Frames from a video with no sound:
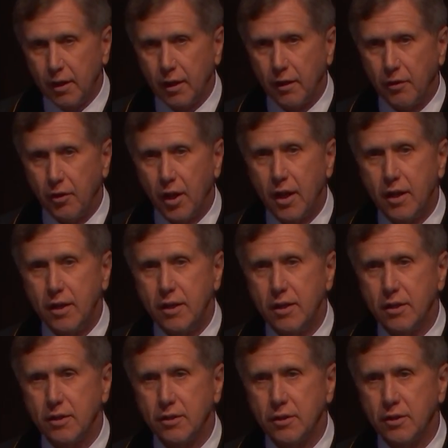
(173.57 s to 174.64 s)
and they
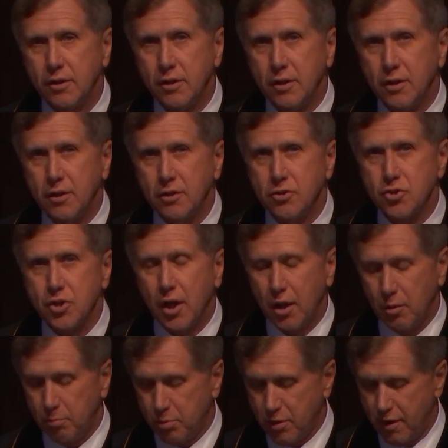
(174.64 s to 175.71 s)

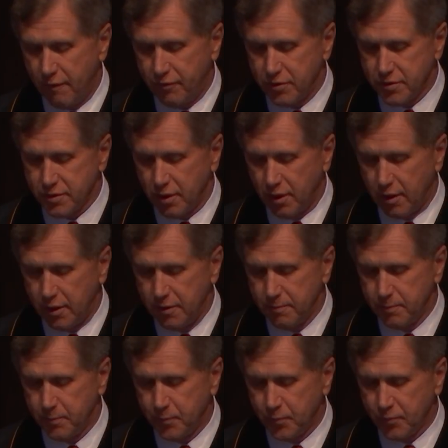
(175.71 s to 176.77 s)
shall prophesy.
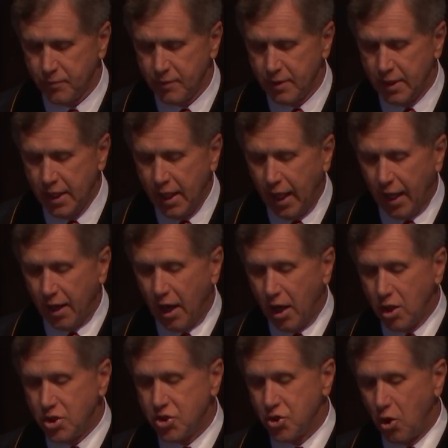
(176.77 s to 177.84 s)
And
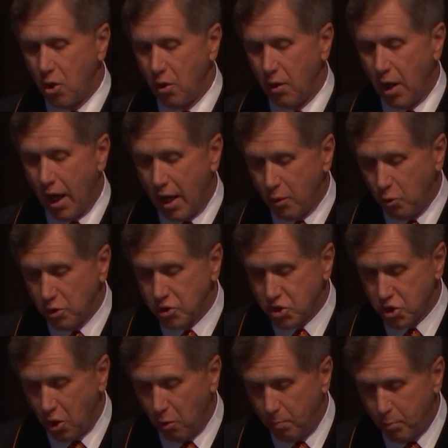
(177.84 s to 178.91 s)
I, show, I will
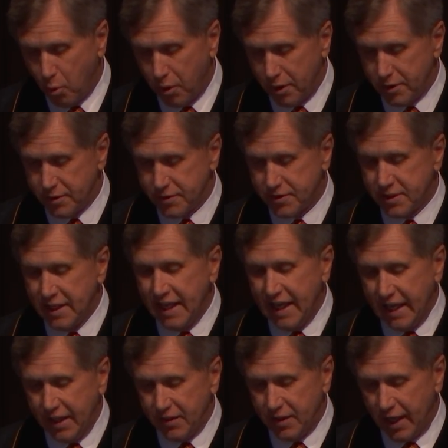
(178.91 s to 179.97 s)
show portents
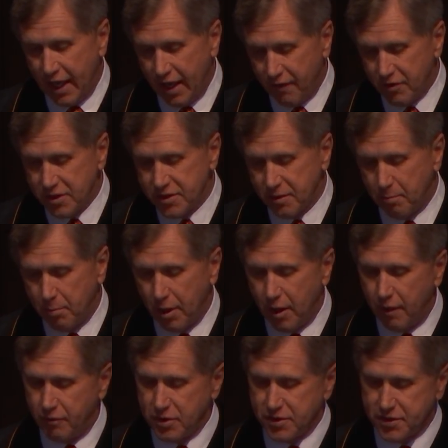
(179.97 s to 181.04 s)
in the heavens above and